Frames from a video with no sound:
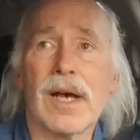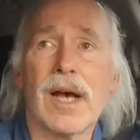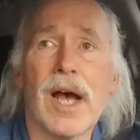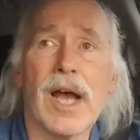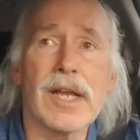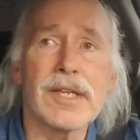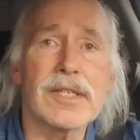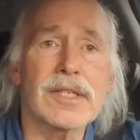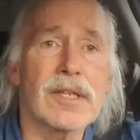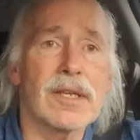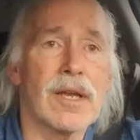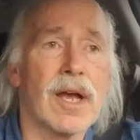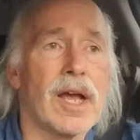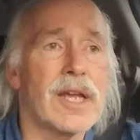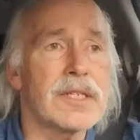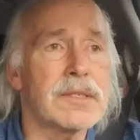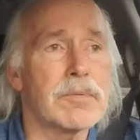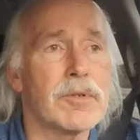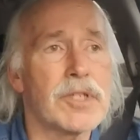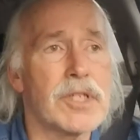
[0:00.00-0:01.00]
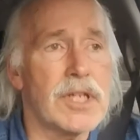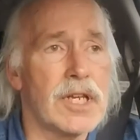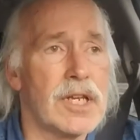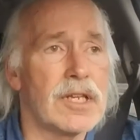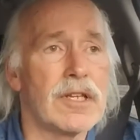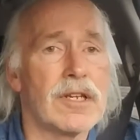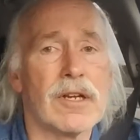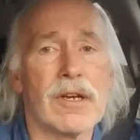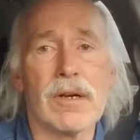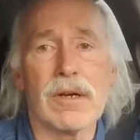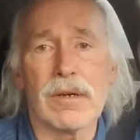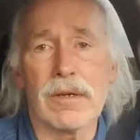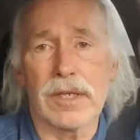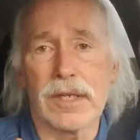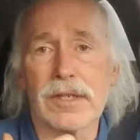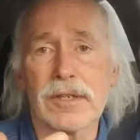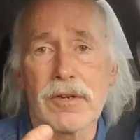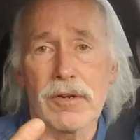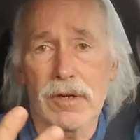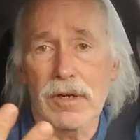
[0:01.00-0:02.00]
ice machine. You know,
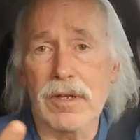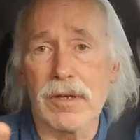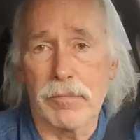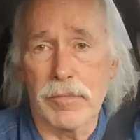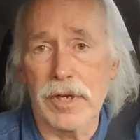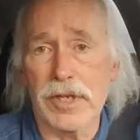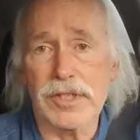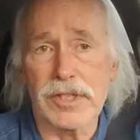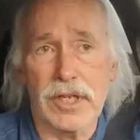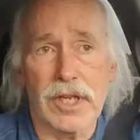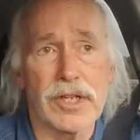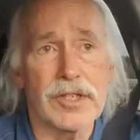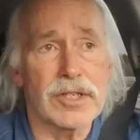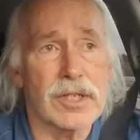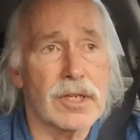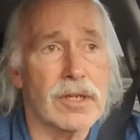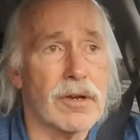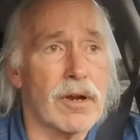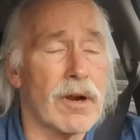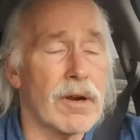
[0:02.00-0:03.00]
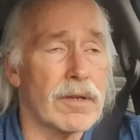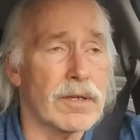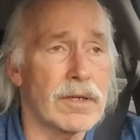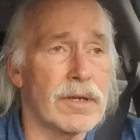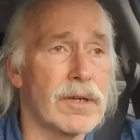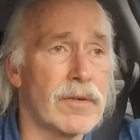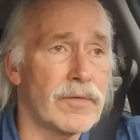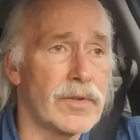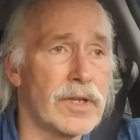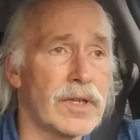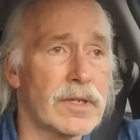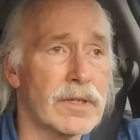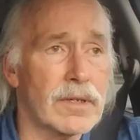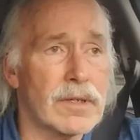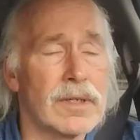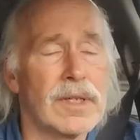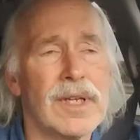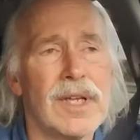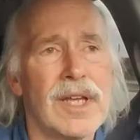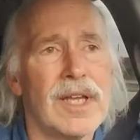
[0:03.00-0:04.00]
internal combustion engine car. You know, vehicle.